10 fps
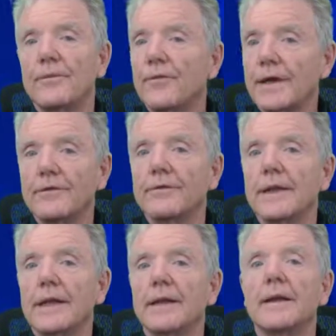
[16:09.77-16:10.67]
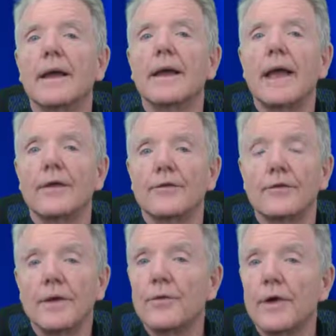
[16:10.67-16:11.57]
retrofitting as
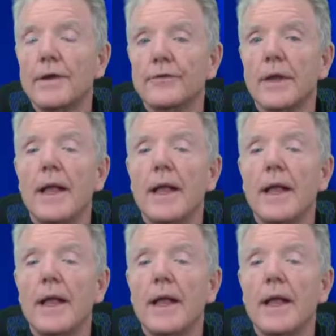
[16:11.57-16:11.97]
Jim was.